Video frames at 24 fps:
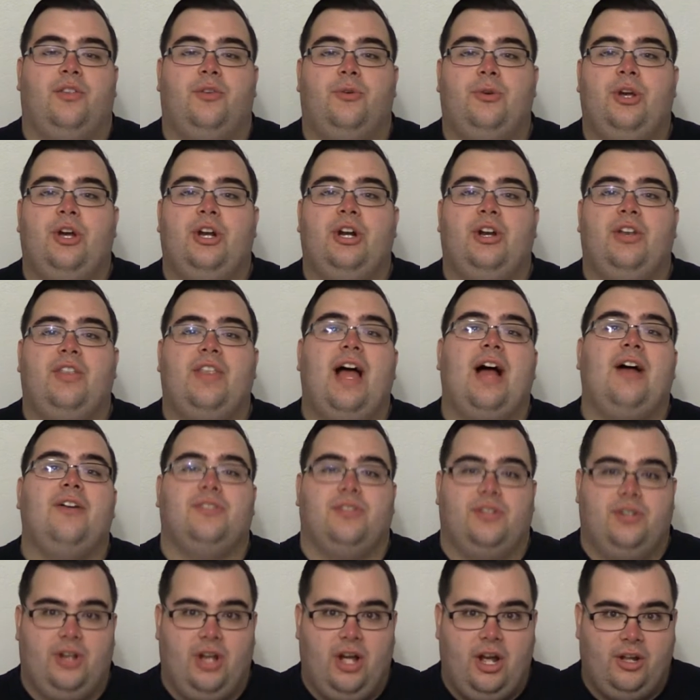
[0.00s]

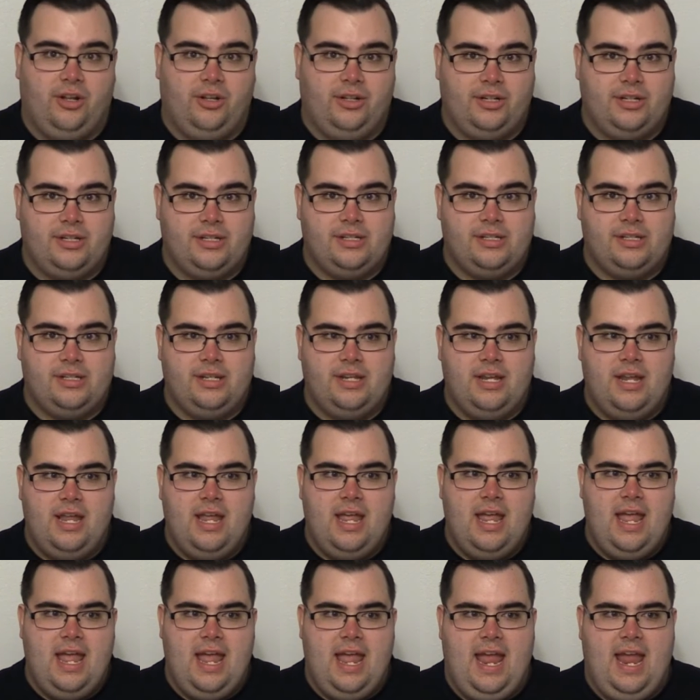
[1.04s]
$300,000,
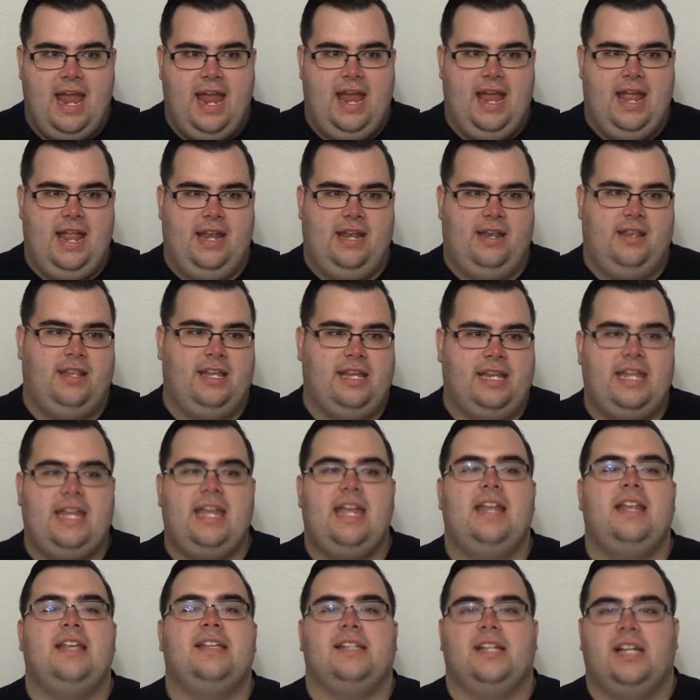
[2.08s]
and the
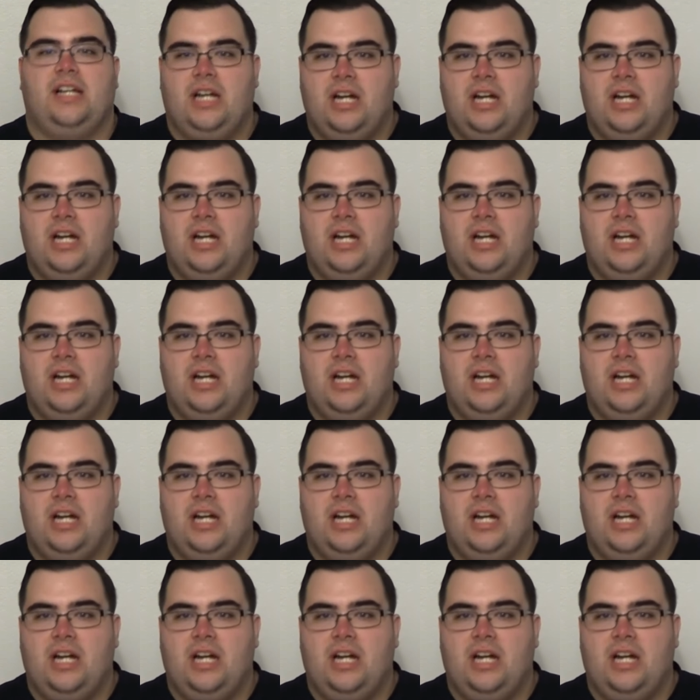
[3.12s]
kid isn't